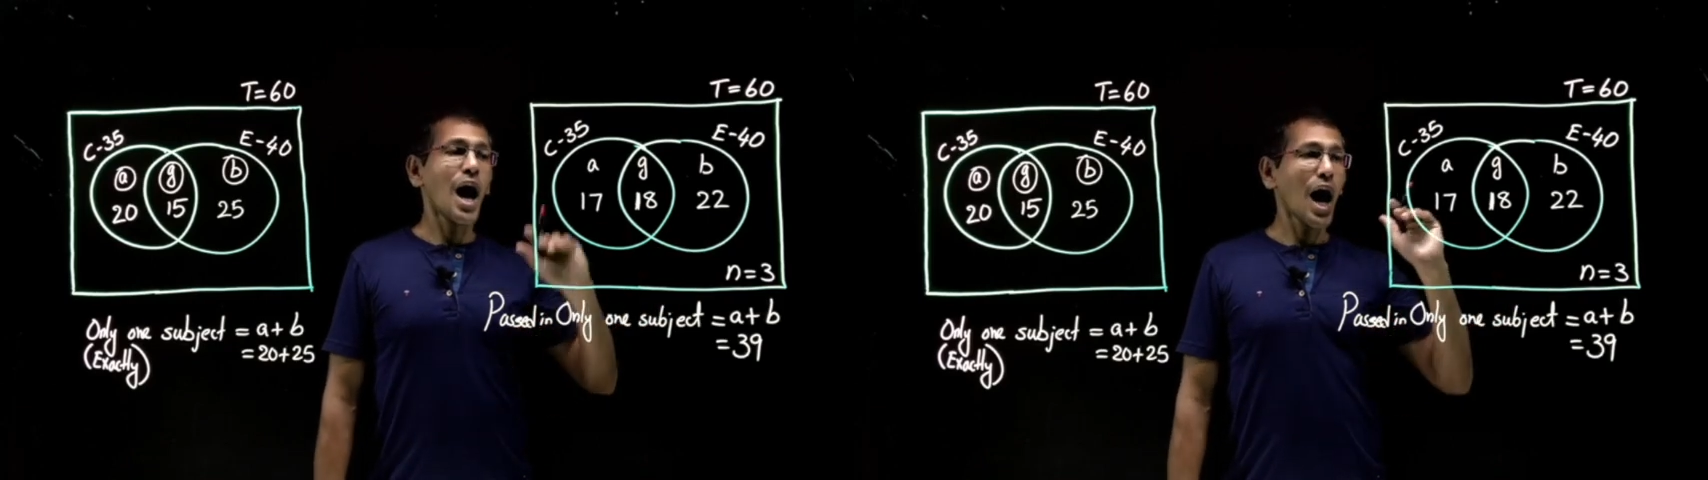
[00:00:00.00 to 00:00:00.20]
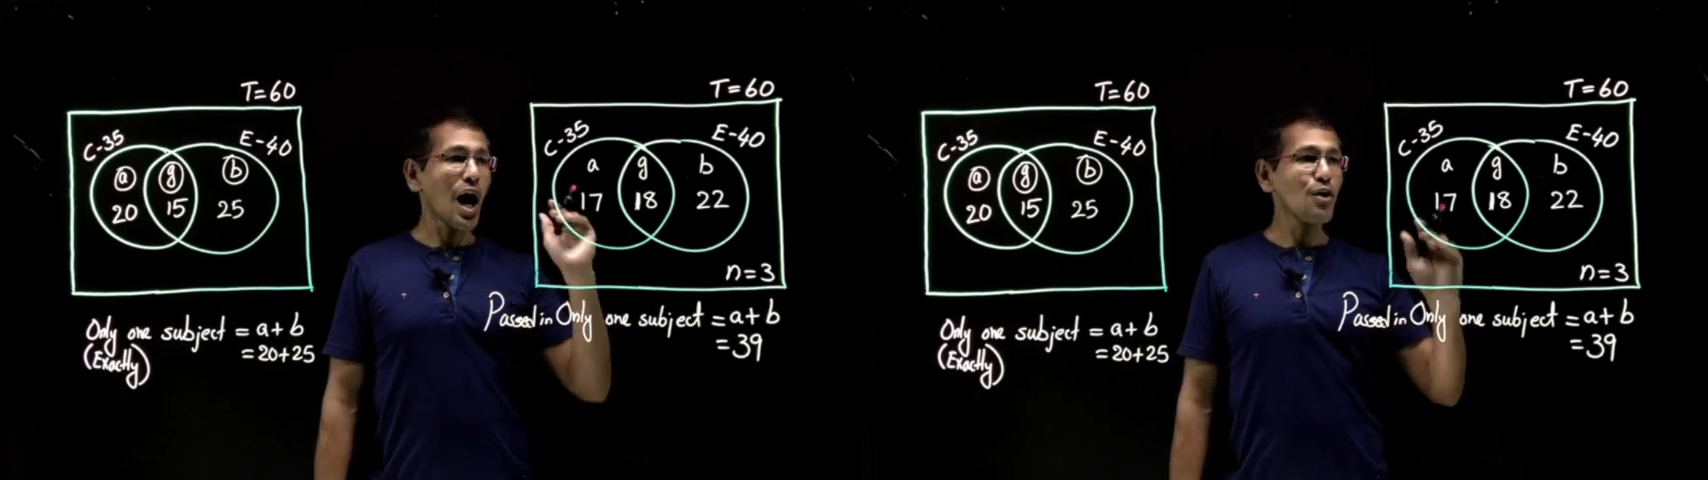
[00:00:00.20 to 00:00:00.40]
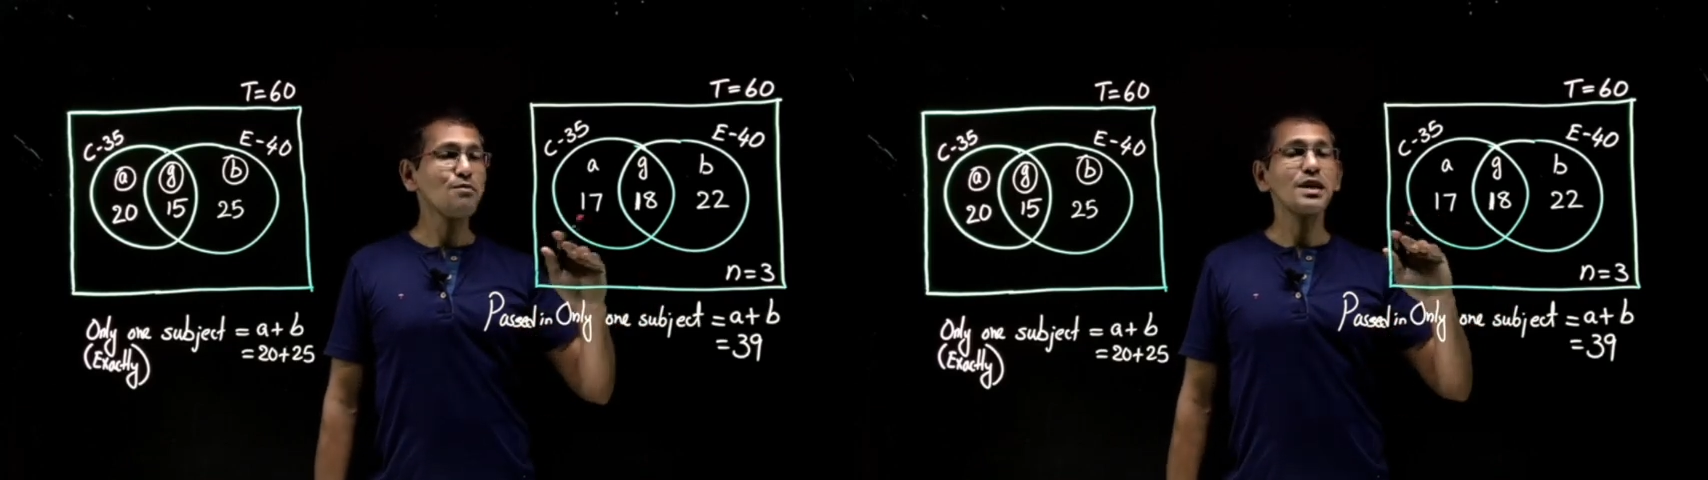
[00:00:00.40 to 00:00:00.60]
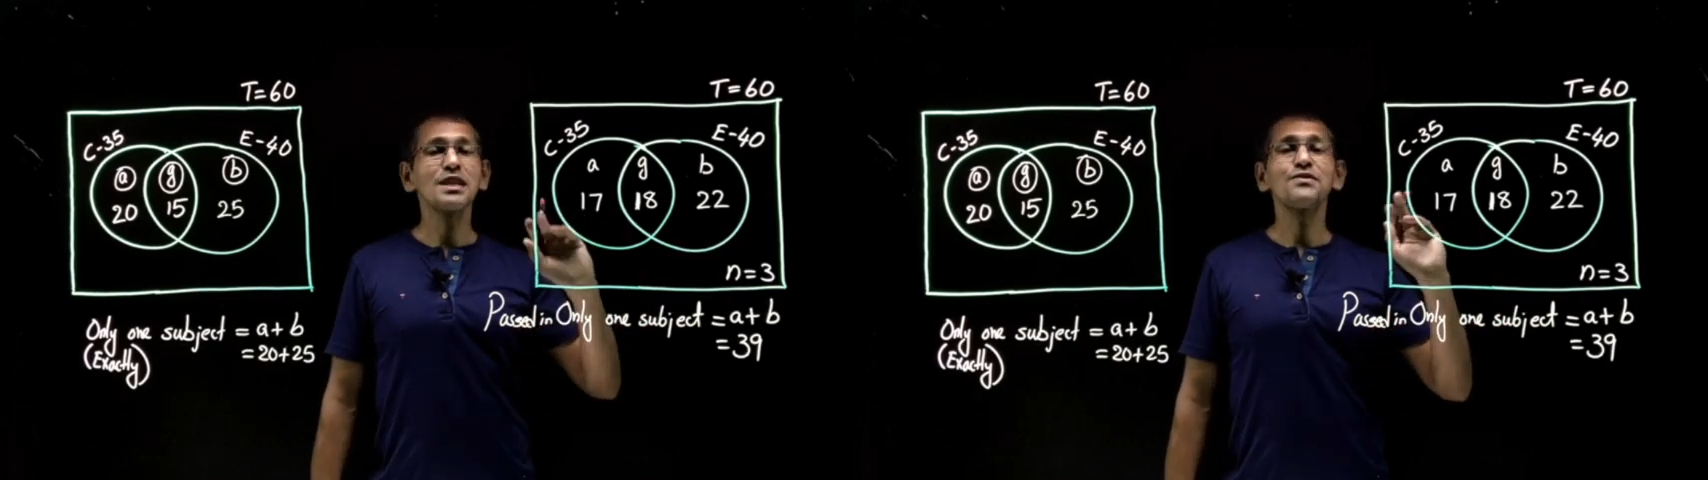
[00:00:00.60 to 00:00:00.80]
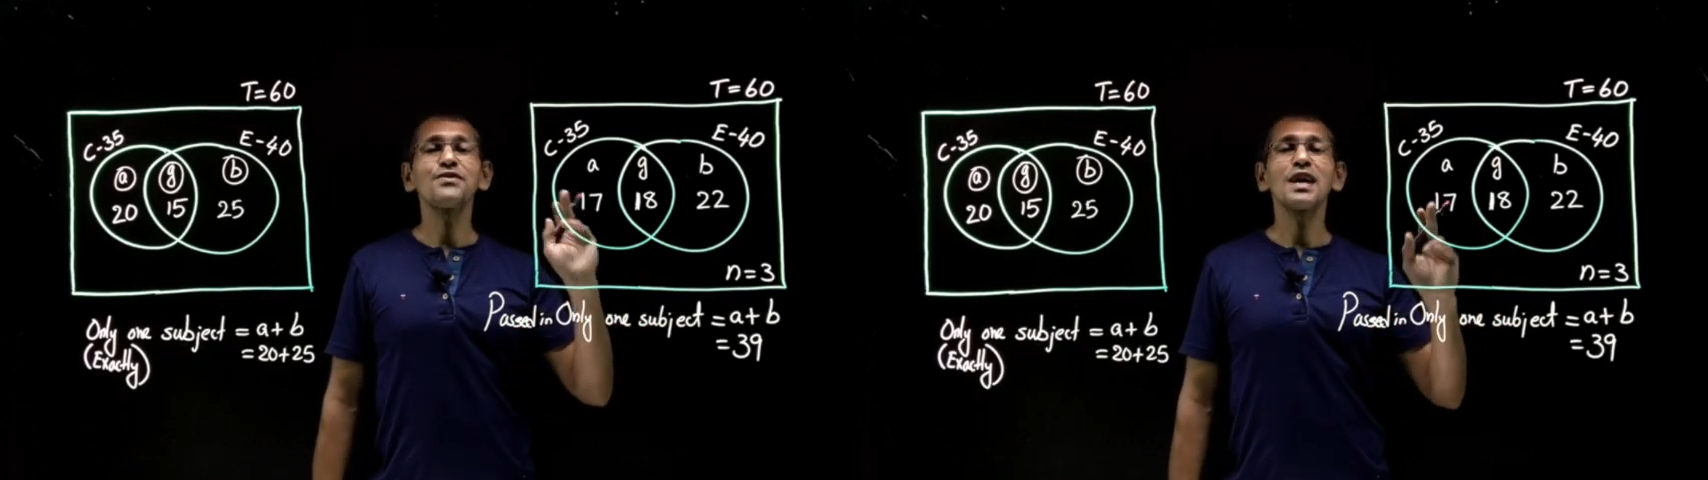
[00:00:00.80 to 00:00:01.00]
How
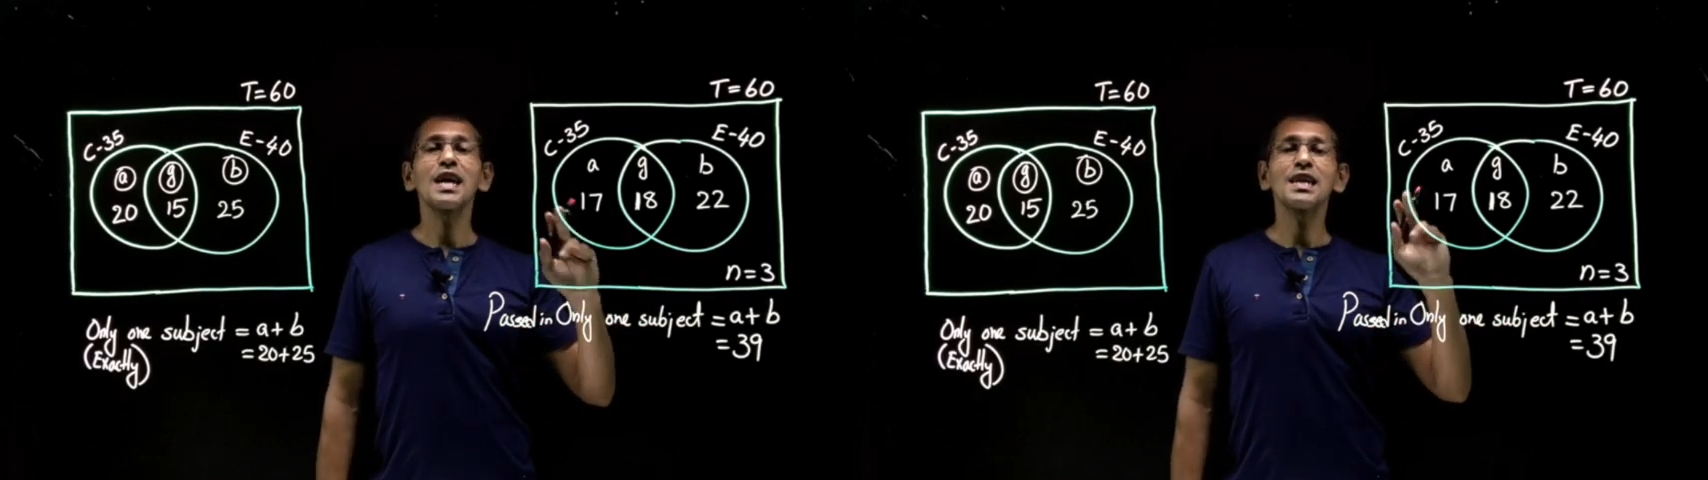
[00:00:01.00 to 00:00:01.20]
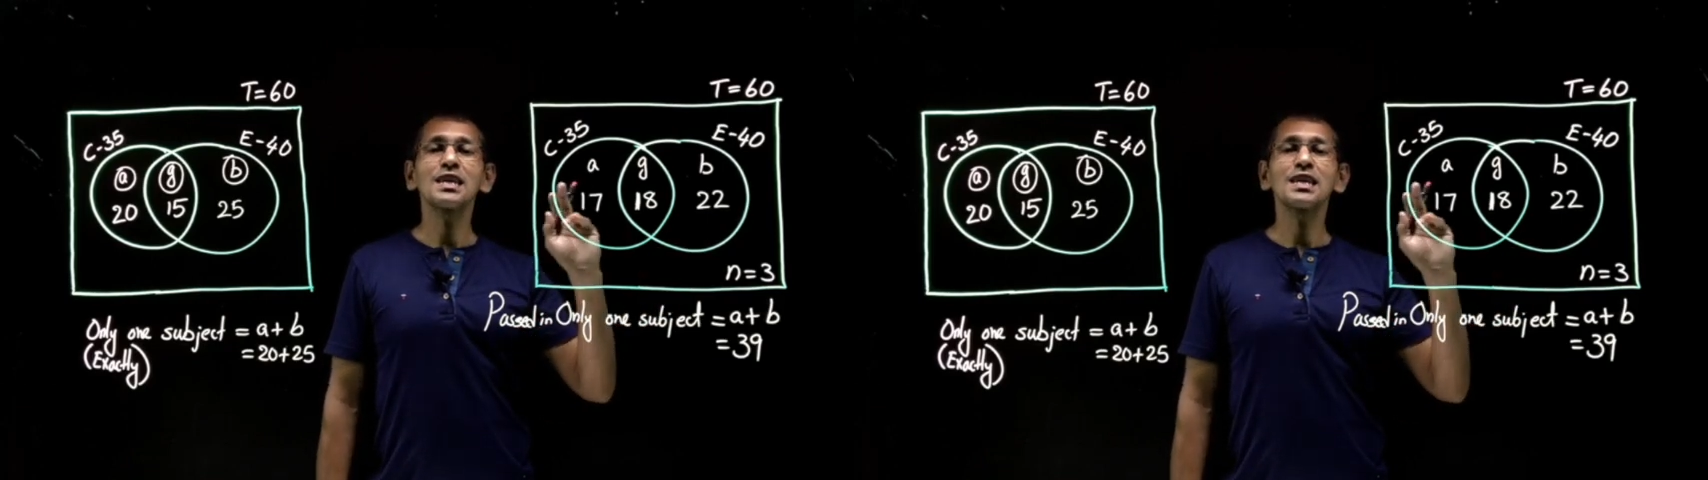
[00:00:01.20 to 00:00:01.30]
many failed